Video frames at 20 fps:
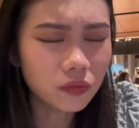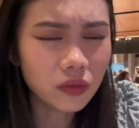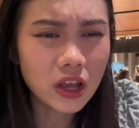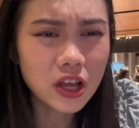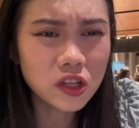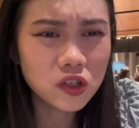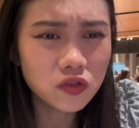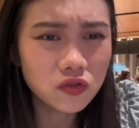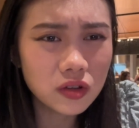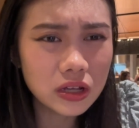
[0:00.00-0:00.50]

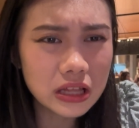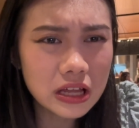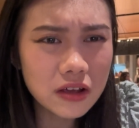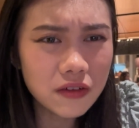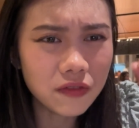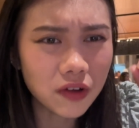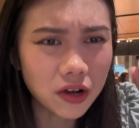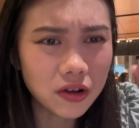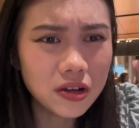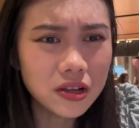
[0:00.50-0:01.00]
It's
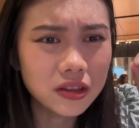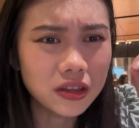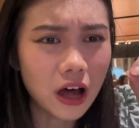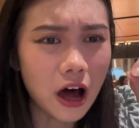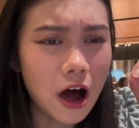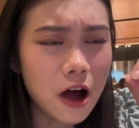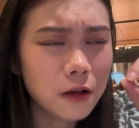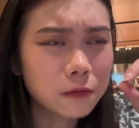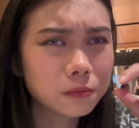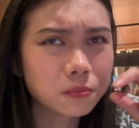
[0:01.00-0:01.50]
really very
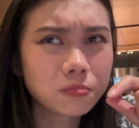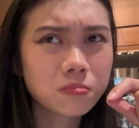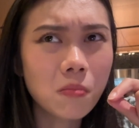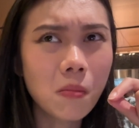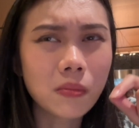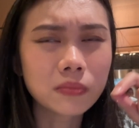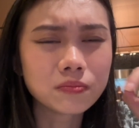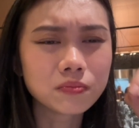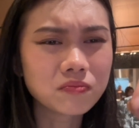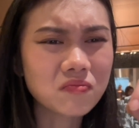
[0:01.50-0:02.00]
dark.
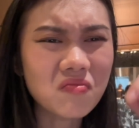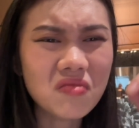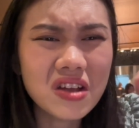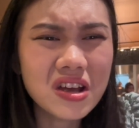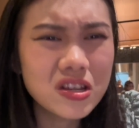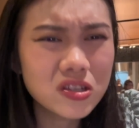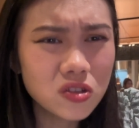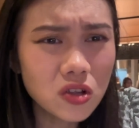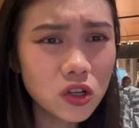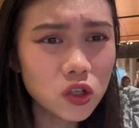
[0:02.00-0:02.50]

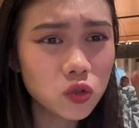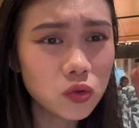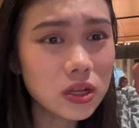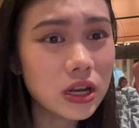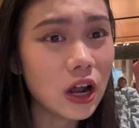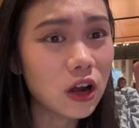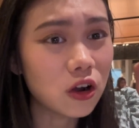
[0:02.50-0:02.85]
It's not sweet